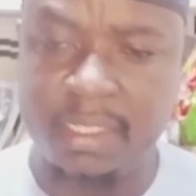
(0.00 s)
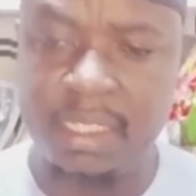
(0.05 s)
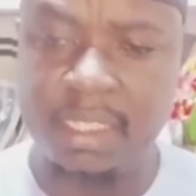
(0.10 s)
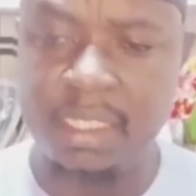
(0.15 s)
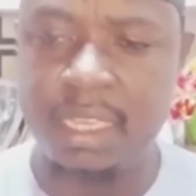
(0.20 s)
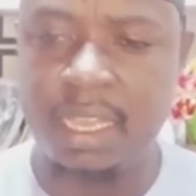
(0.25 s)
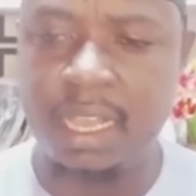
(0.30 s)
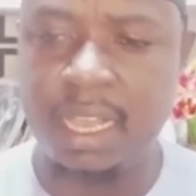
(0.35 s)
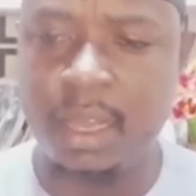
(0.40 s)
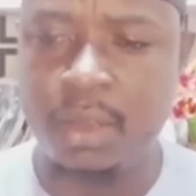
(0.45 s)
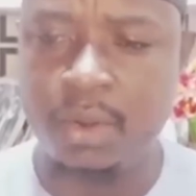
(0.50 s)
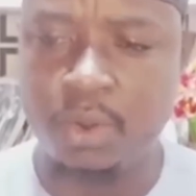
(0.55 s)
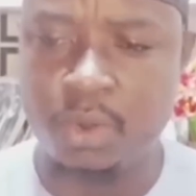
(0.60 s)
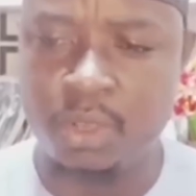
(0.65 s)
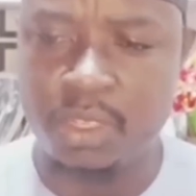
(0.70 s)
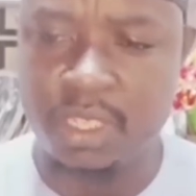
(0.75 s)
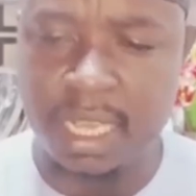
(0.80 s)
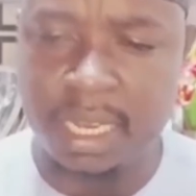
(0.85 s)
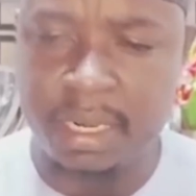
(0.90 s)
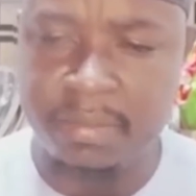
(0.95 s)
is a
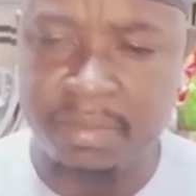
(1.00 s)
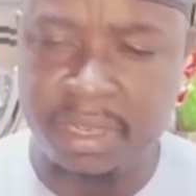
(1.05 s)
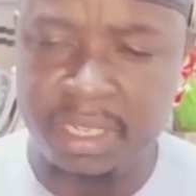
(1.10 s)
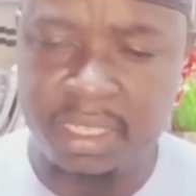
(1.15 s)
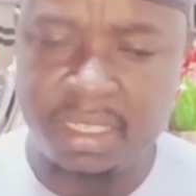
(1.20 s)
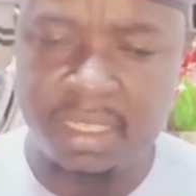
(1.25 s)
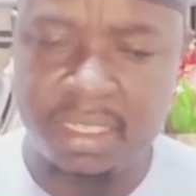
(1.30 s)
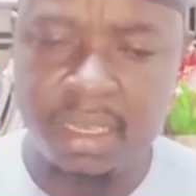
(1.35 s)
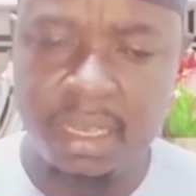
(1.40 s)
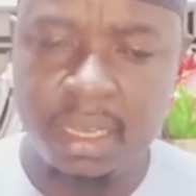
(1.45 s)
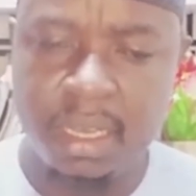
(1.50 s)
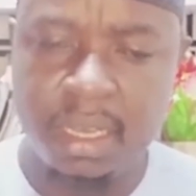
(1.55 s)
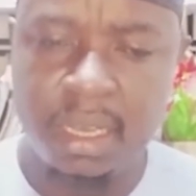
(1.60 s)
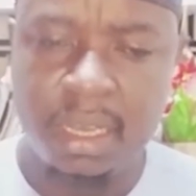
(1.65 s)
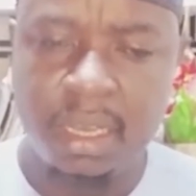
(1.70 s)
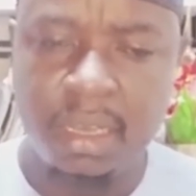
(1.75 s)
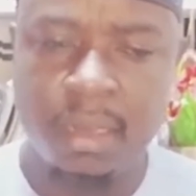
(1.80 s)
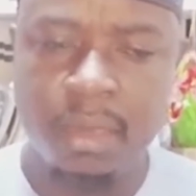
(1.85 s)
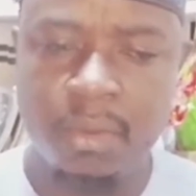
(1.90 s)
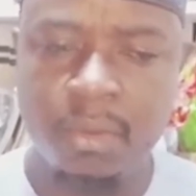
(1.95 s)
roasted meat
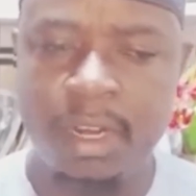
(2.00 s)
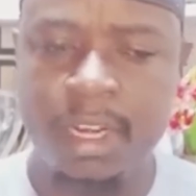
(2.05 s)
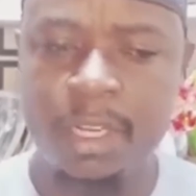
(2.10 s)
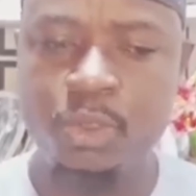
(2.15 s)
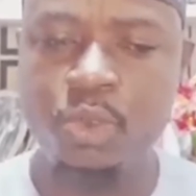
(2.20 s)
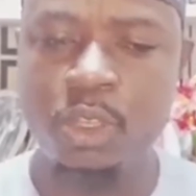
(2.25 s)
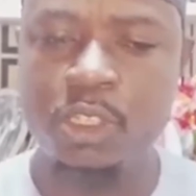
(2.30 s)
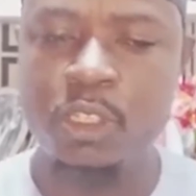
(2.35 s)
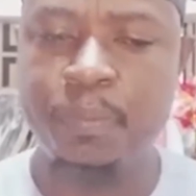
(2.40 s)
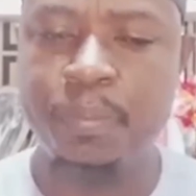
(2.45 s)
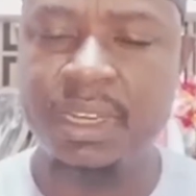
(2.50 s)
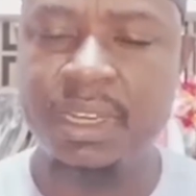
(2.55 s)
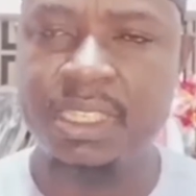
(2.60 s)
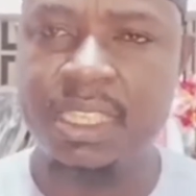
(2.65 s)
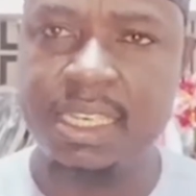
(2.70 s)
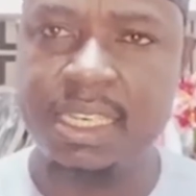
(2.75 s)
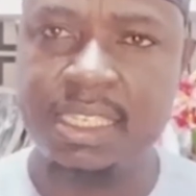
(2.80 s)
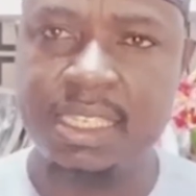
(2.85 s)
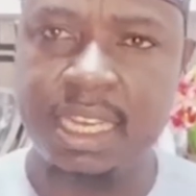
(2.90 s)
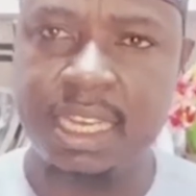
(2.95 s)
when it was
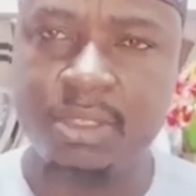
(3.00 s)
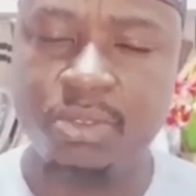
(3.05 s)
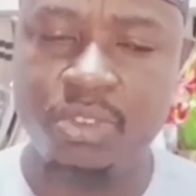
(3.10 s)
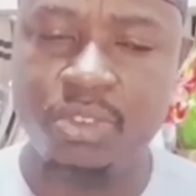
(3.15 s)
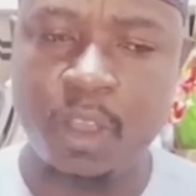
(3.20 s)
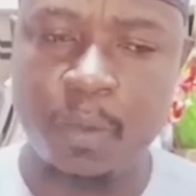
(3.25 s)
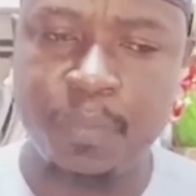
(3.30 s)
presented to the